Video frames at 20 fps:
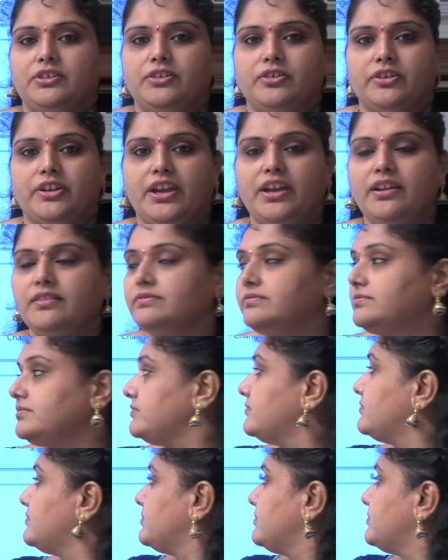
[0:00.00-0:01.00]
Okay.
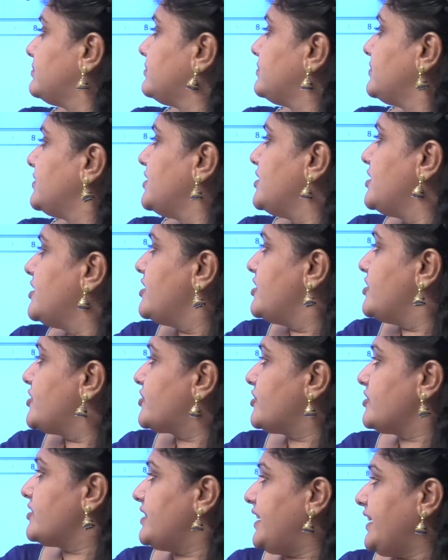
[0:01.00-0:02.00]

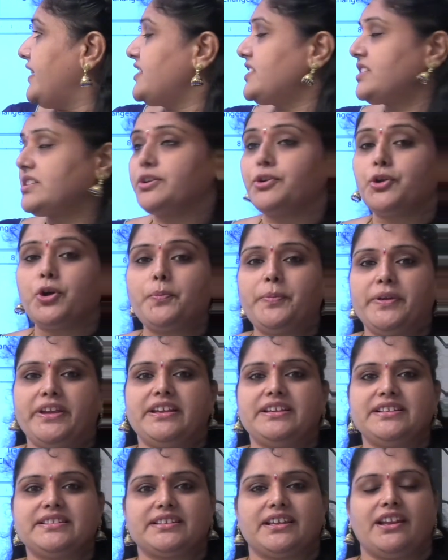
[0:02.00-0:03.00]
So next group
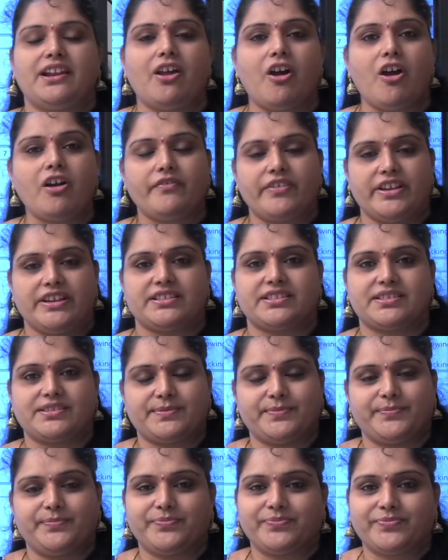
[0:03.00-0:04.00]
is language.
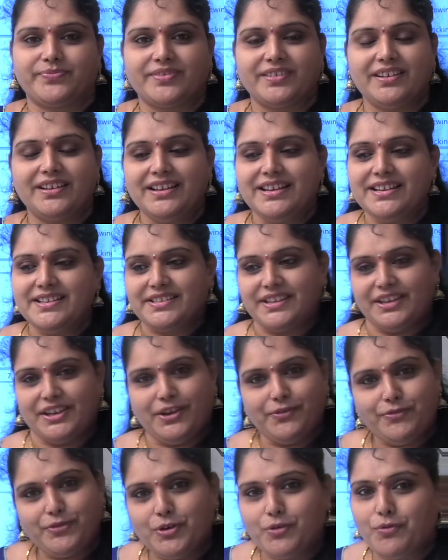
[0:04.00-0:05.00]
See,
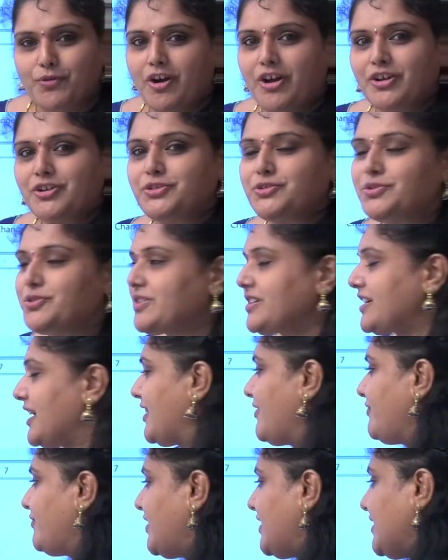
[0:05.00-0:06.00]
if you want to
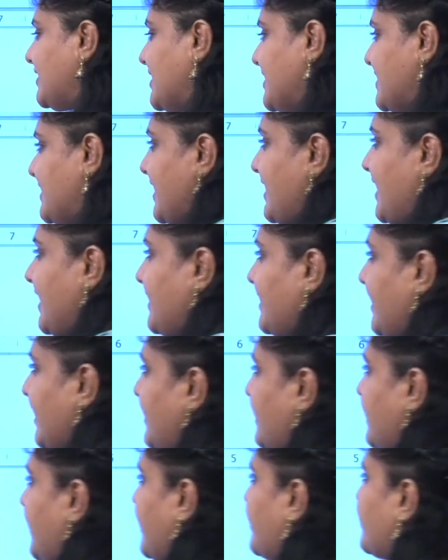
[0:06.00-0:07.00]
convert the
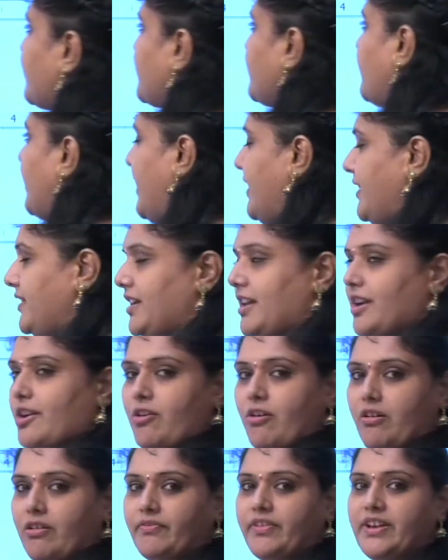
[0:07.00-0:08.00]
selected text to another
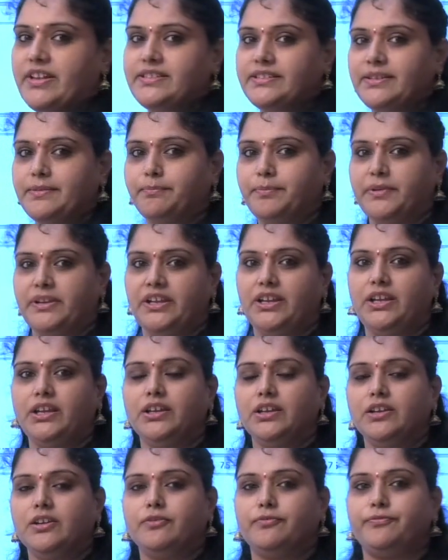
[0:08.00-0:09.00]
language,
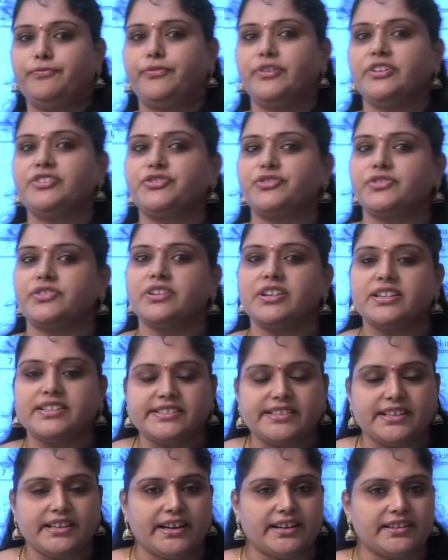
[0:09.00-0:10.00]
simply first
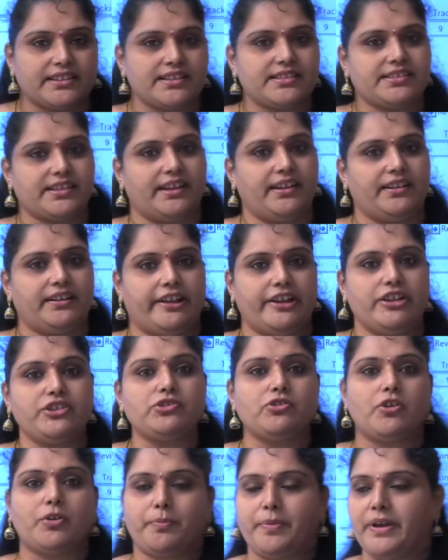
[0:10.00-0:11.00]
select the sentence
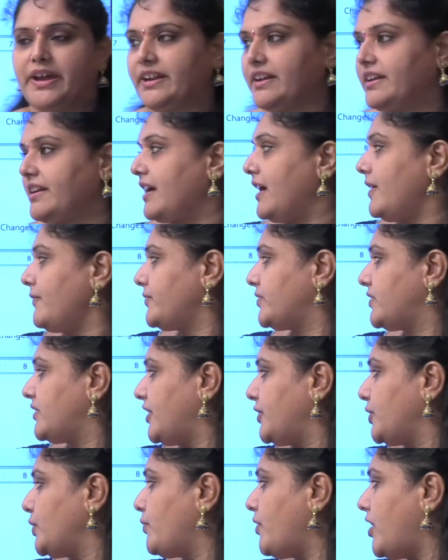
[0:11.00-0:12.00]
or paragraph
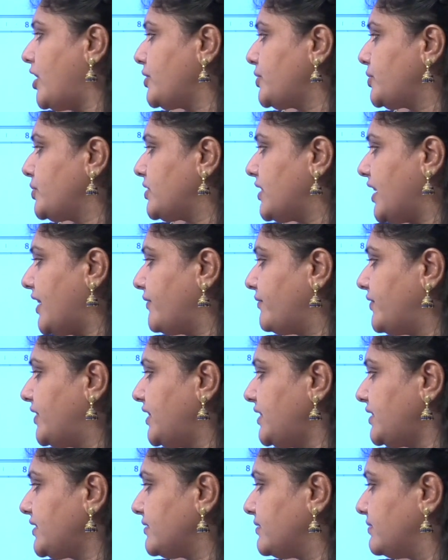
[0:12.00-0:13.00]
that you want to
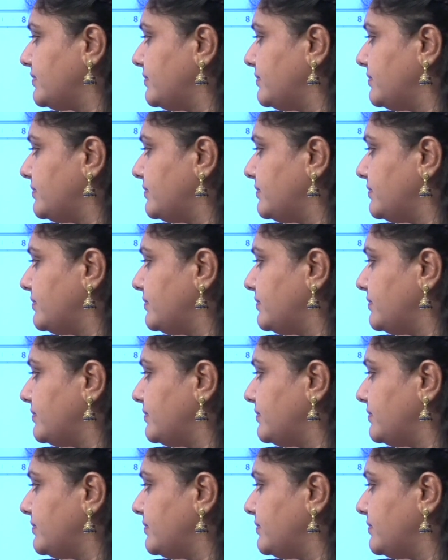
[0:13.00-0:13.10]
convert.